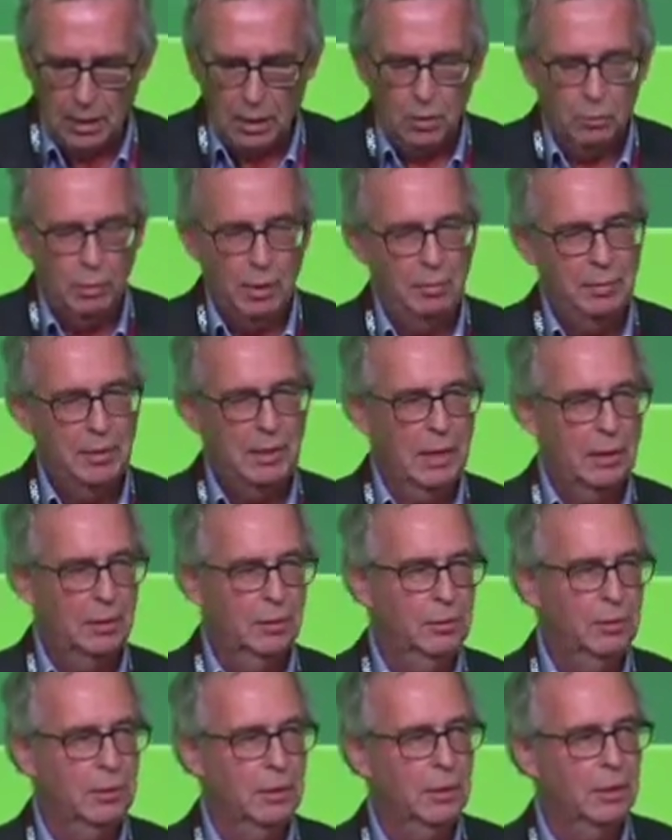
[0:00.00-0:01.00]
When we then
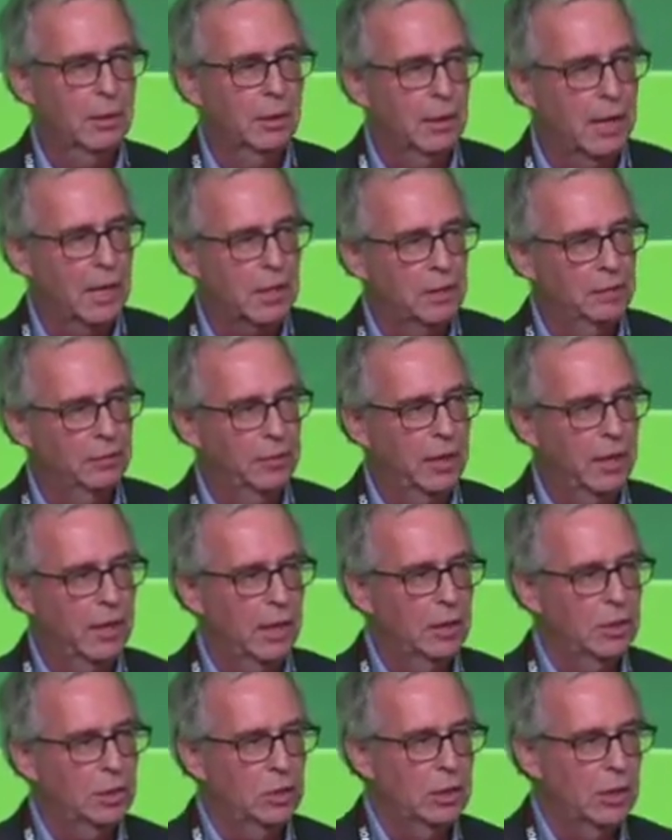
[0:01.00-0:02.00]
look at
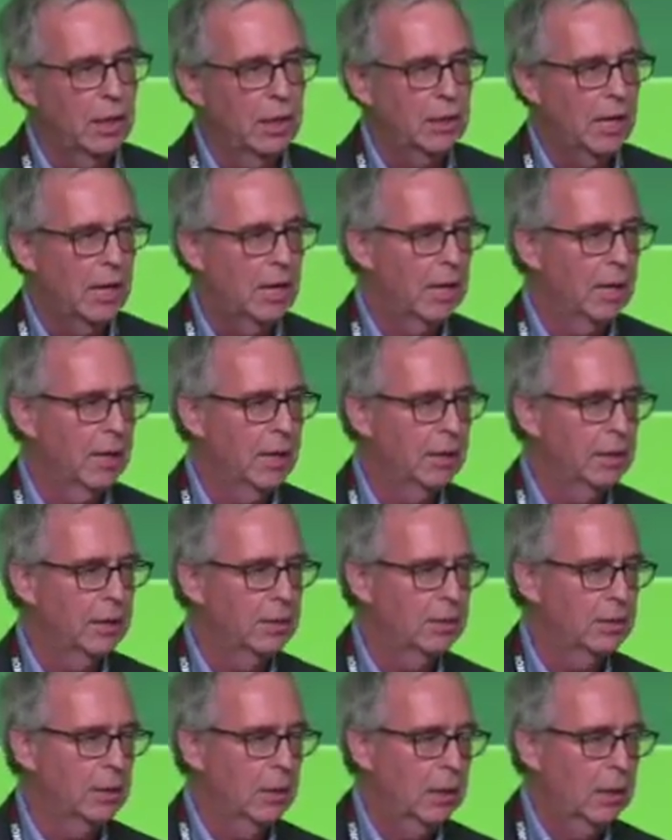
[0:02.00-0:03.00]
electrification, and that
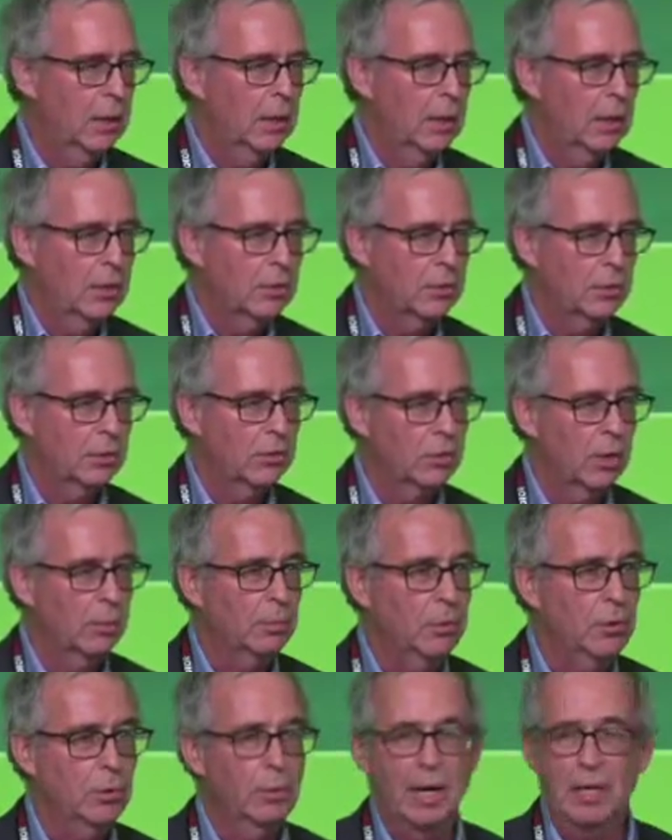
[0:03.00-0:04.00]
adds sort of some
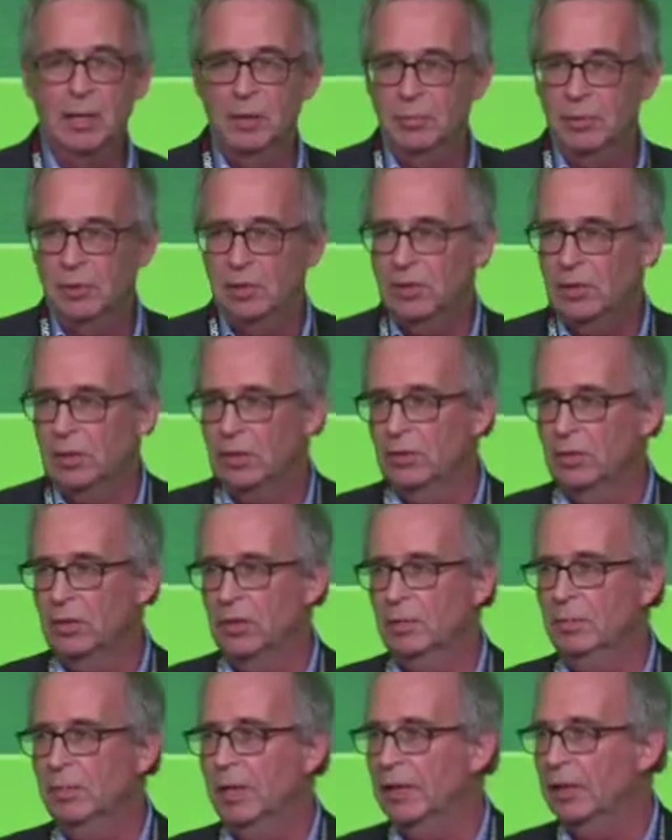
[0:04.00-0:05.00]
new elements into the
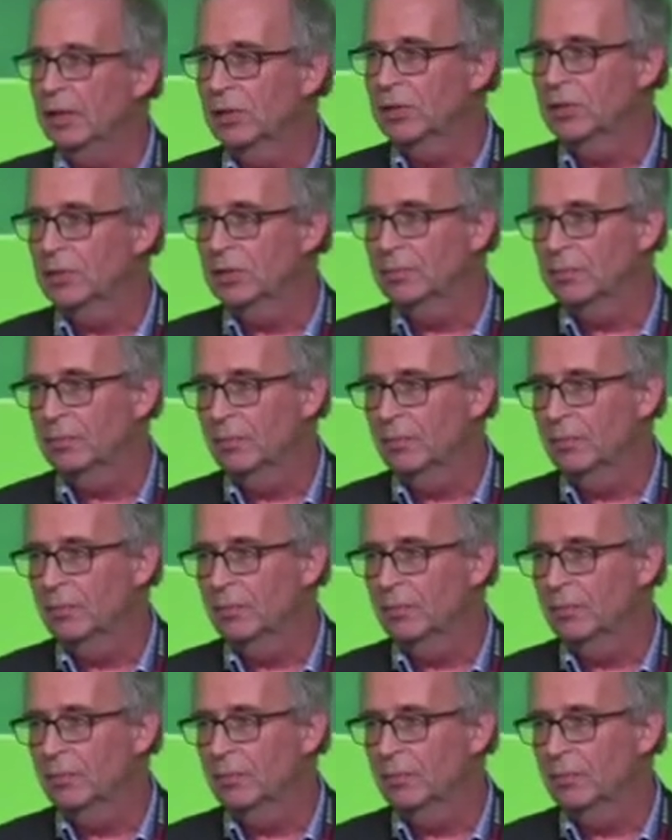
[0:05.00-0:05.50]
mix.